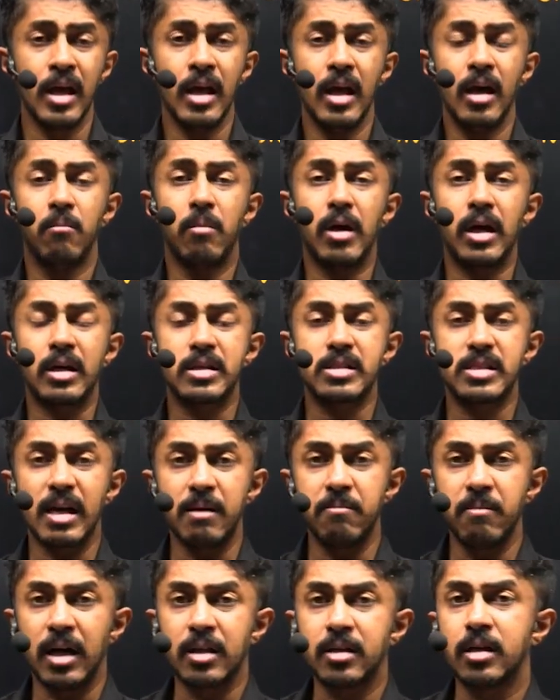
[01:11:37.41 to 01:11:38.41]
But some
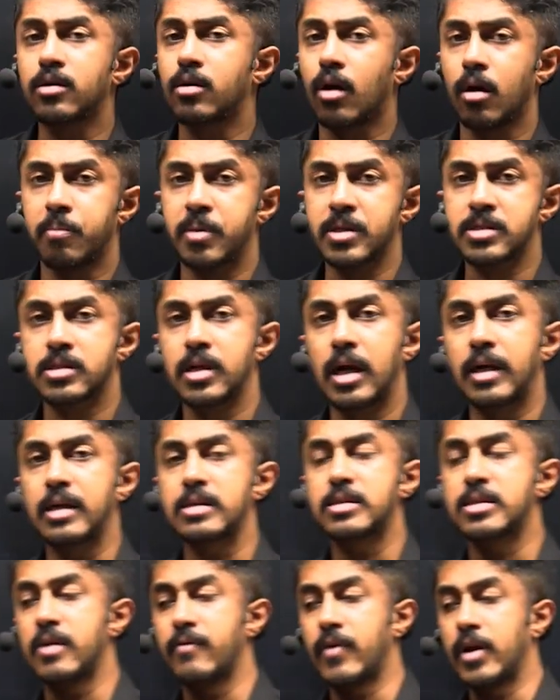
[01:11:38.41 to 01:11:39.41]
other topics, let us say
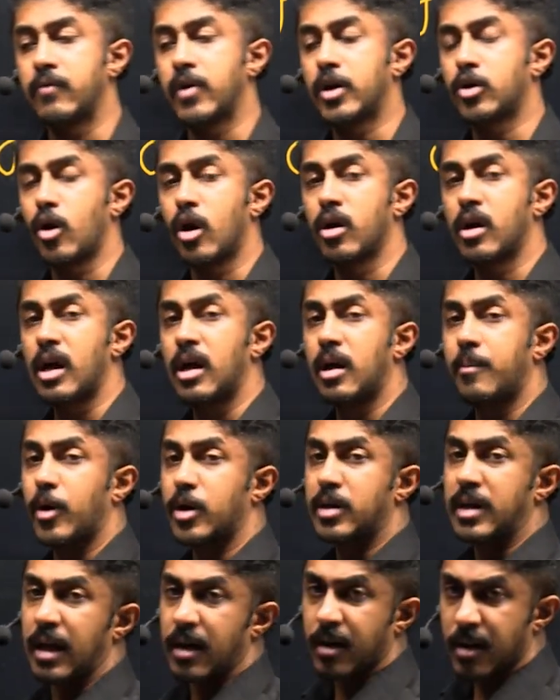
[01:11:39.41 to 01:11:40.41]
when we are talking about
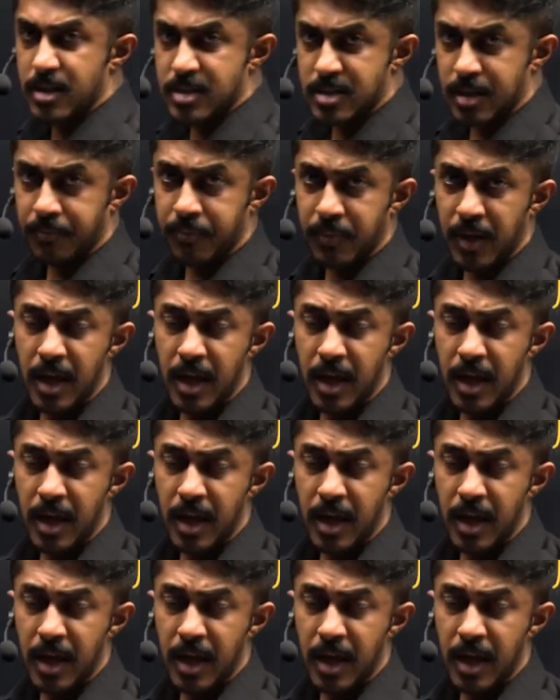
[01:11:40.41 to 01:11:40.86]
terrorism,